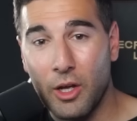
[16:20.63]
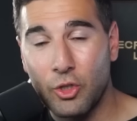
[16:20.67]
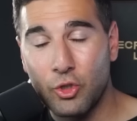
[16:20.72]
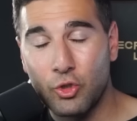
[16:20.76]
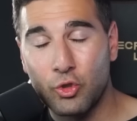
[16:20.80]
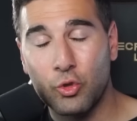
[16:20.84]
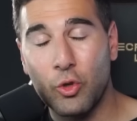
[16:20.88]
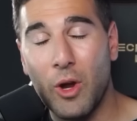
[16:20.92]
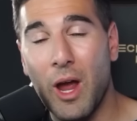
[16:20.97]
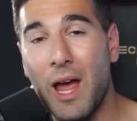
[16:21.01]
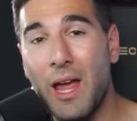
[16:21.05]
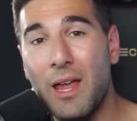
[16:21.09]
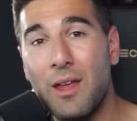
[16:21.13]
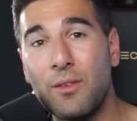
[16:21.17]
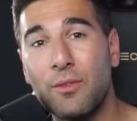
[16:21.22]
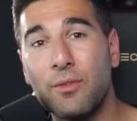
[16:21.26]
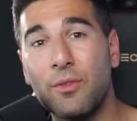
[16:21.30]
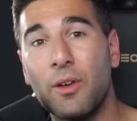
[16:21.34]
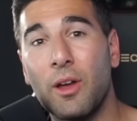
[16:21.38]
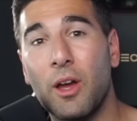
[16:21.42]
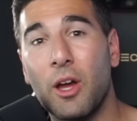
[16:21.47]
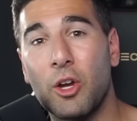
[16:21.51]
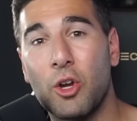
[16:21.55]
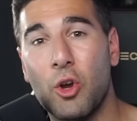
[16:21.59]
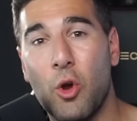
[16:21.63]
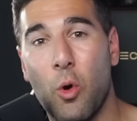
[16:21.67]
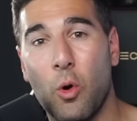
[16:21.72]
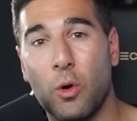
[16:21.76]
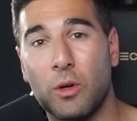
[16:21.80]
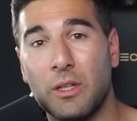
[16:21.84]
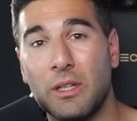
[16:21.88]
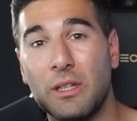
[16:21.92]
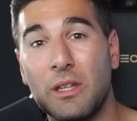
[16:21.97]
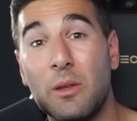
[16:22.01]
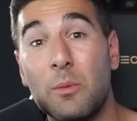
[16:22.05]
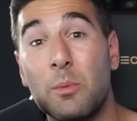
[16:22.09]
drive
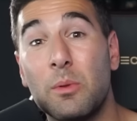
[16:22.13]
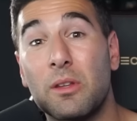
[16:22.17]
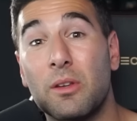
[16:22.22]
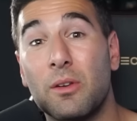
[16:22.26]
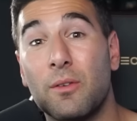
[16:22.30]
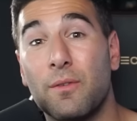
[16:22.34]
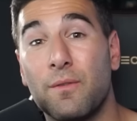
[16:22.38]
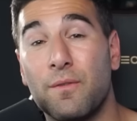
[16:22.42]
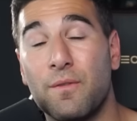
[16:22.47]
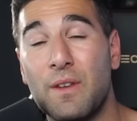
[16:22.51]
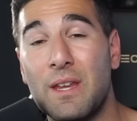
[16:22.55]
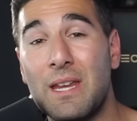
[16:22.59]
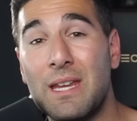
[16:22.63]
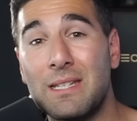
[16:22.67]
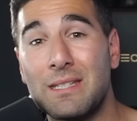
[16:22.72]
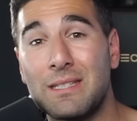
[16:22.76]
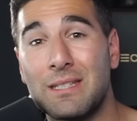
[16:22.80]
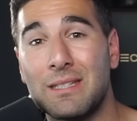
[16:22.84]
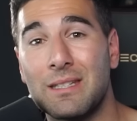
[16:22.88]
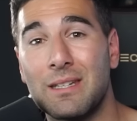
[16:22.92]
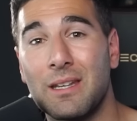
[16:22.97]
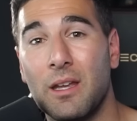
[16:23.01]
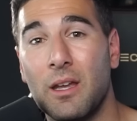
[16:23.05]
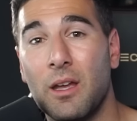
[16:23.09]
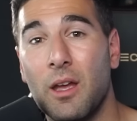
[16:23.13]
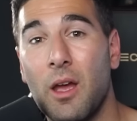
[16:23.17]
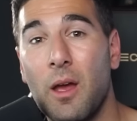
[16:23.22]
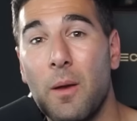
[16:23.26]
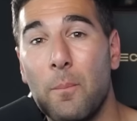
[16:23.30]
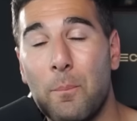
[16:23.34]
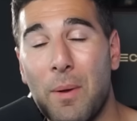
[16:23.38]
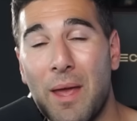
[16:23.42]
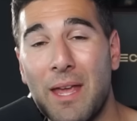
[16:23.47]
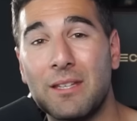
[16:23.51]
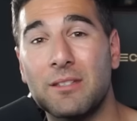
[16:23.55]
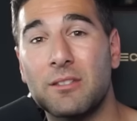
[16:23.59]
accordingly with your feet
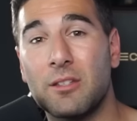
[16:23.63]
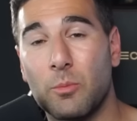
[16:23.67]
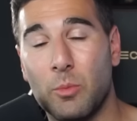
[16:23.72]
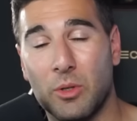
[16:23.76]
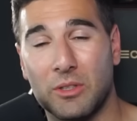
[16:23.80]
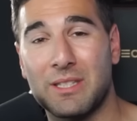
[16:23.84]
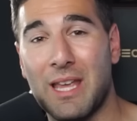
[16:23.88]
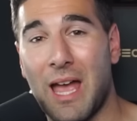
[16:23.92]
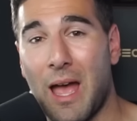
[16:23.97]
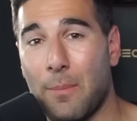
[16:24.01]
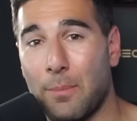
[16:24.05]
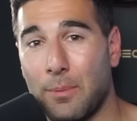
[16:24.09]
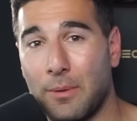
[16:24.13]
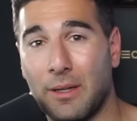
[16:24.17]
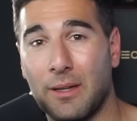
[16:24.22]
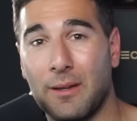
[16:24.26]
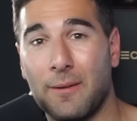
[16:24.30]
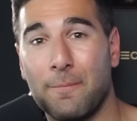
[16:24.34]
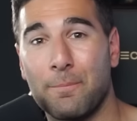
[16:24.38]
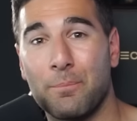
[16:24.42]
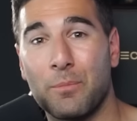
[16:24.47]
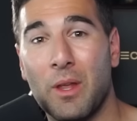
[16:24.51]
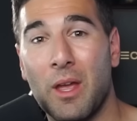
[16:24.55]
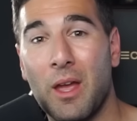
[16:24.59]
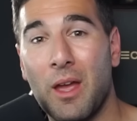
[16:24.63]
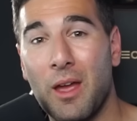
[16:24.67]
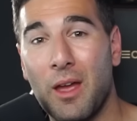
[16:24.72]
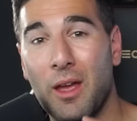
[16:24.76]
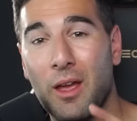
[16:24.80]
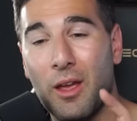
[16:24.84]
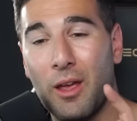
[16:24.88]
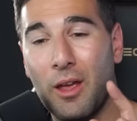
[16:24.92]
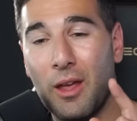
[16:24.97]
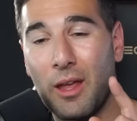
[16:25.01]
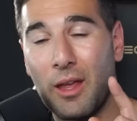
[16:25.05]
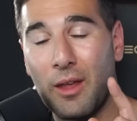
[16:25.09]
based on what's happening.
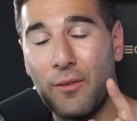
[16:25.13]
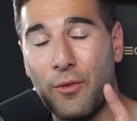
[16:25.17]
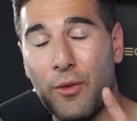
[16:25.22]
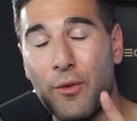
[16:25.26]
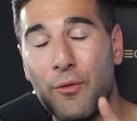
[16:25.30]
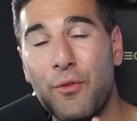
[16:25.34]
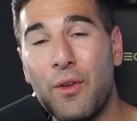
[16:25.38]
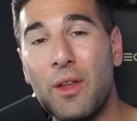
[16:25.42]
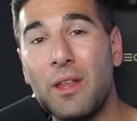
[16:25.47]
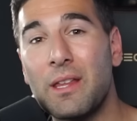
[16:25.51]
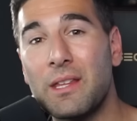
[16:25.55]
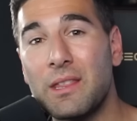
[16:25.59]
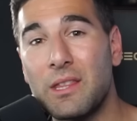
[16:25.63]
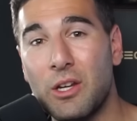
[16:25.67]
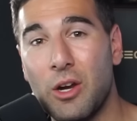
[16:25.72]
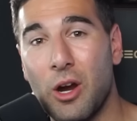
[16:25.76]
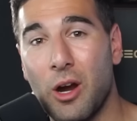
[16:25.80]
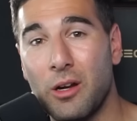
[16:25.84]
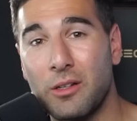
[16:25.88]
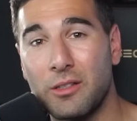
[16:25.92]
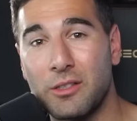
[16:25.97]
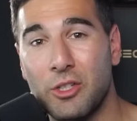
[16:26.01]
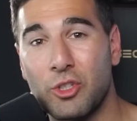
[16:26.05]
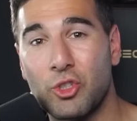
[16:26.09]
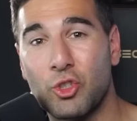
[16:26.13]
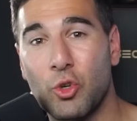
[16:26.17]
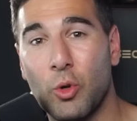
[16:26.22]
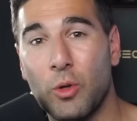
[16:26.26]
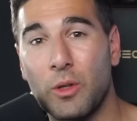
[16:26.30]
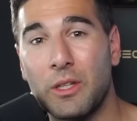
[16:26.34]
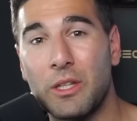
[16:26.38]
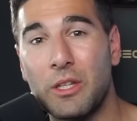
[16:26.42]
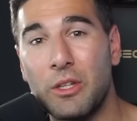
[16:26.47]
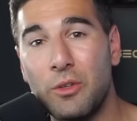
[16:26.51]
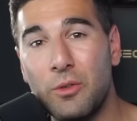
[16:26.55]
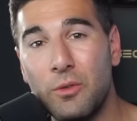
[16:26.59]
If you feel like the car is
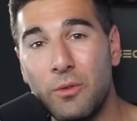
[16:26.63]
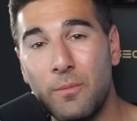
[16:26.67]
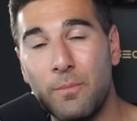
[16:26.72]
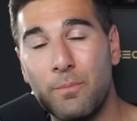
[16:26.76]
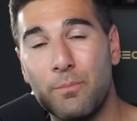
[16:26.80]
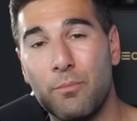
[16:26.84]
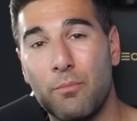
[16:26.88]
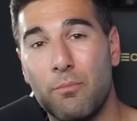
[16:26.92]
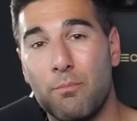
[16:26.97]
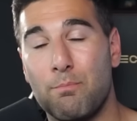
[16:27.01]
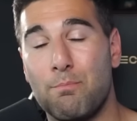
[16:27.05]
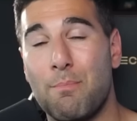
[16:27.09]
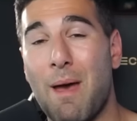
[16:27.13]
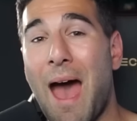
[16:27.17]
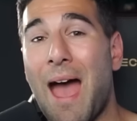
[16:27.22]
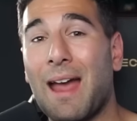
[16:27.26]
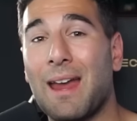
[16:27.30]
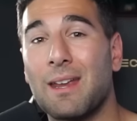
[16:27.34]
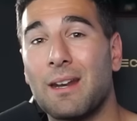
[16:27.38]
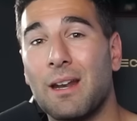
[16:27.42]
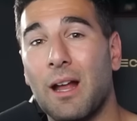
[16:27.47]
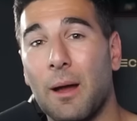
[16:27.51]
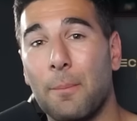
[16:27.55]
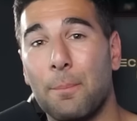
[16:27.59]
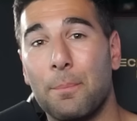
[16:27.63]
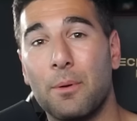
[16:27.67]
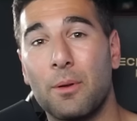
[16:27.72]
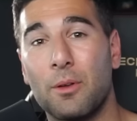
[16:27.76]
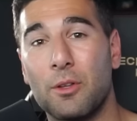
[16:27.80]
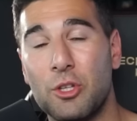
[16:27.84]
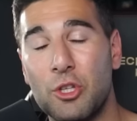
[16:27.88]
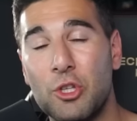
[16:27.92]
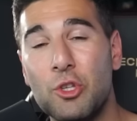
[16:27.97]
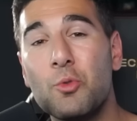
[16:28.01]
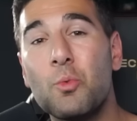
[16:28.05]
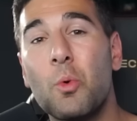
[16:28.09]
controlling you, back it up.
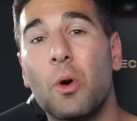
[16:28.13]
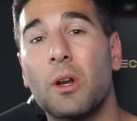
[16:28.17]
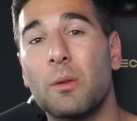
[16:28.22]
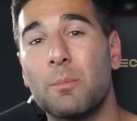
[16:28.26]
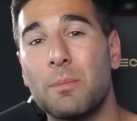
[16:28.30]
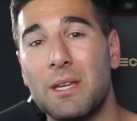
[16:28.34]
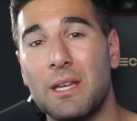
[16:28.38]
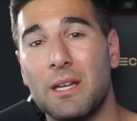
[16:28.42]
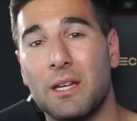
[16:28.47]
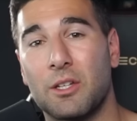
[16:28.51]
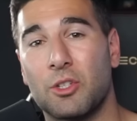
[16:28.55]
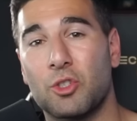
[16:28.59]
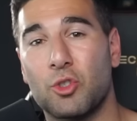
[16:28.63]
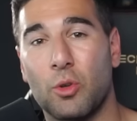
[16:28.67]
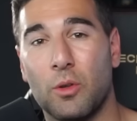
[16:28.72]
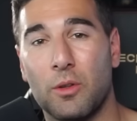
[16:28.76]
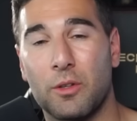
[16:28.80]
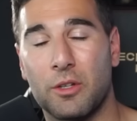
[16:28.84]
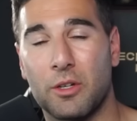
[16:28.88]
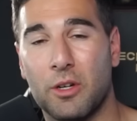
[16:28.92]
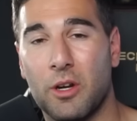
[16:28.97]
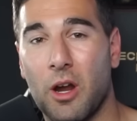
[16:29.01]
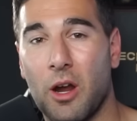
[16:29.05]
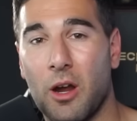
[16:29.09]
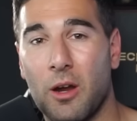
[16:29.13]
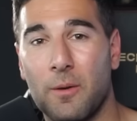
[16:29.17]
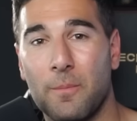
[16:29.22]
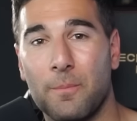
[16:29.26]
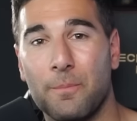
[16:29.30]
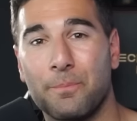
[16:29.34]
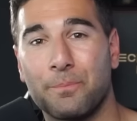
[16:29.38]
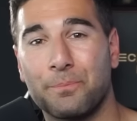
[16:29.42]
You want to be in control of your car.